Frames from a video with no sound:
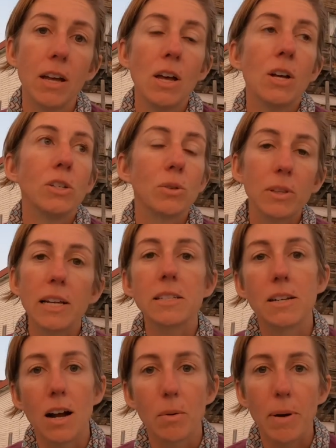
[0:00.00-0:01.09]
So let's
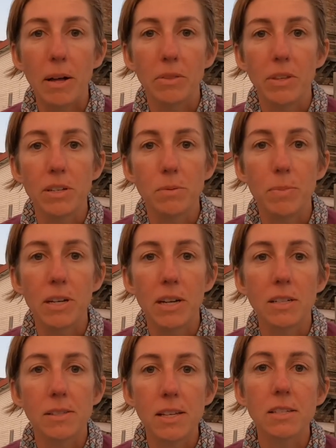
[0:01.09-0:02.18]
talk about this, because
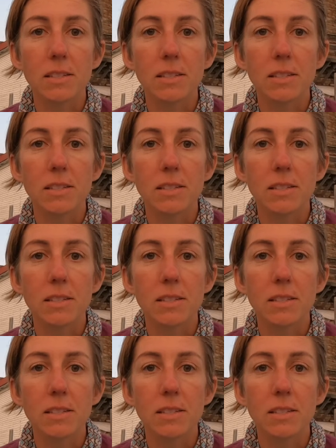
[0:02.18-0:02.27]
this